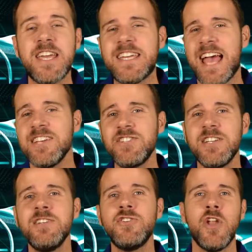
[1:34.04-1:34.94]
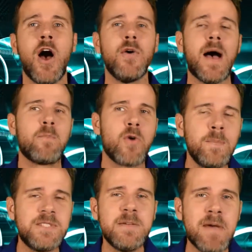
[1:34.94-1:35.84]
in case you didn't know, a
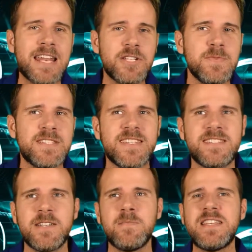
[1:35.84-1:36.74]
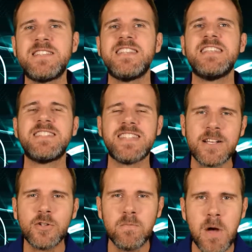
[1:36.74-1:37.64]
property management system is the
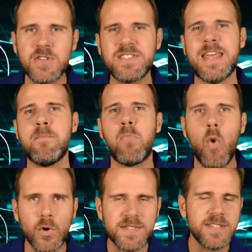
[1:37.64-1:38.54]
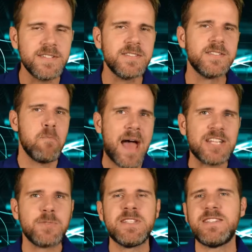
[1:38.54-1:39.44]
single most important
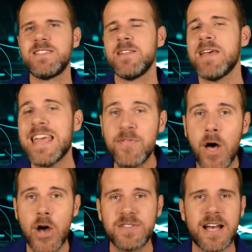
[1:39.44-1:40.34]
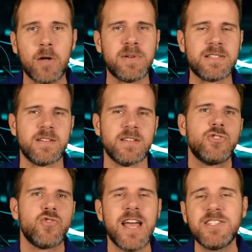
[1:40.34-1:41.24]
management system in the hotel business.
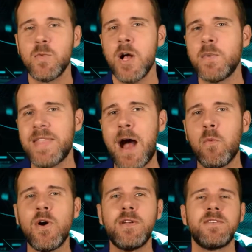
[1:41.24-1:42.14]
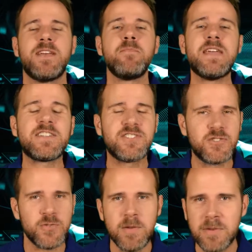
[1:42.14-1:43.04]
Trying to work without one can be
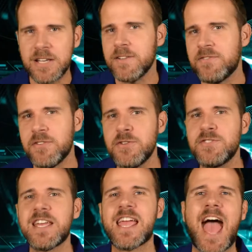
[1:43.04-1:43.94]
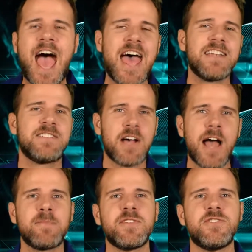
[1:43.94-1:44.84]
extremely confusing and
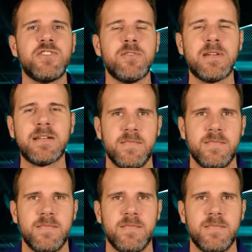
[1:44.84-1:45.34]
time-consuming.